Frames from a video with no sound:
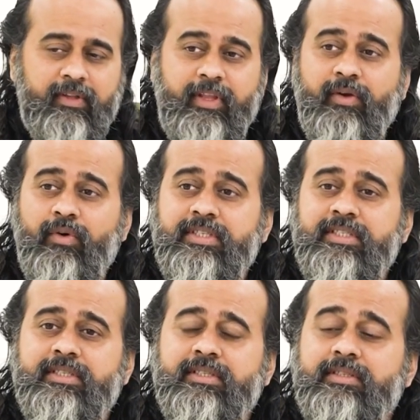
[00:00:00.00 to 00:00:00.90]
there
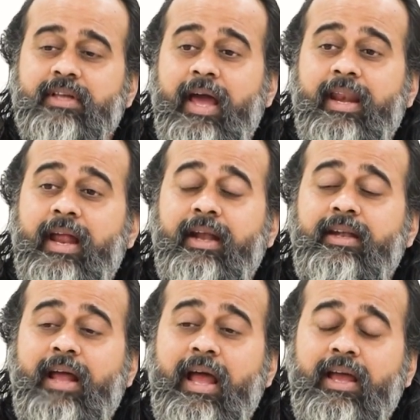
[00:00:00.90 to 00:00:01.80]
was an
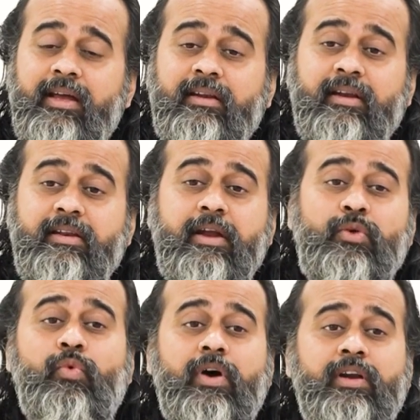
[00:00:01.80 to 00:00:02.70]
entire
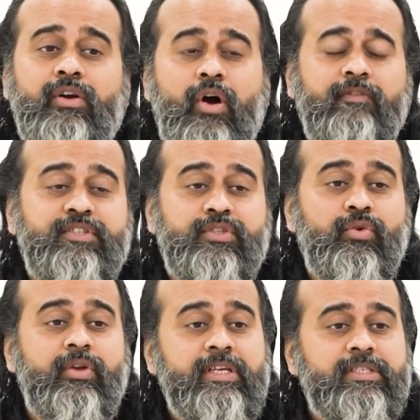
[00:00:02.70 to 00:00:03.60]
network of
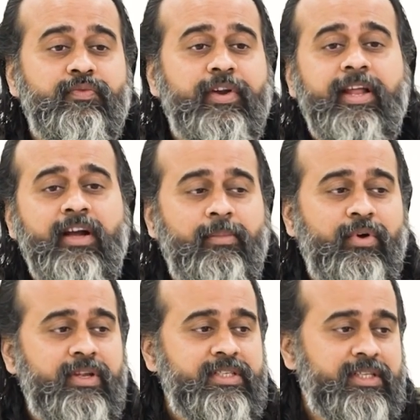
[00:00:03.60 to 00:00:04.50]
stories feeding
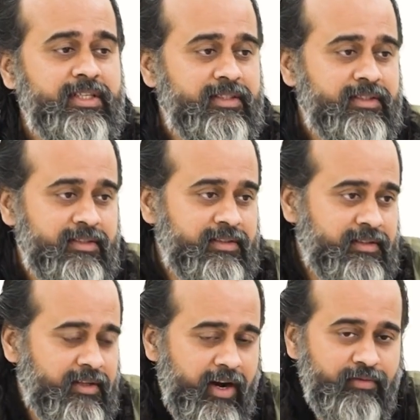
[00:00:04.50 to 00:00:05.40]
upon each other.
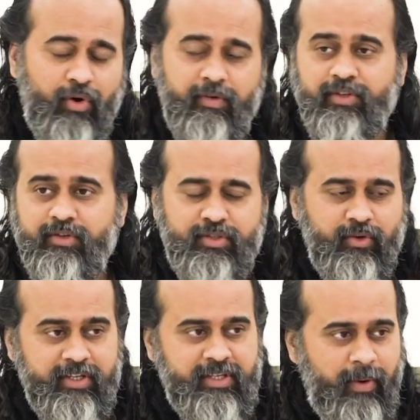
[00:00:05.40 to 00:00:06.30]
And what were those
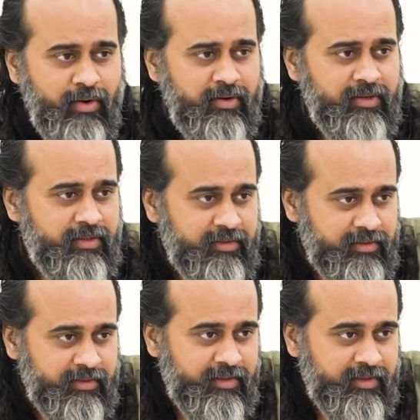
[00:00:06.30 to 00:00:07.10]
stories about?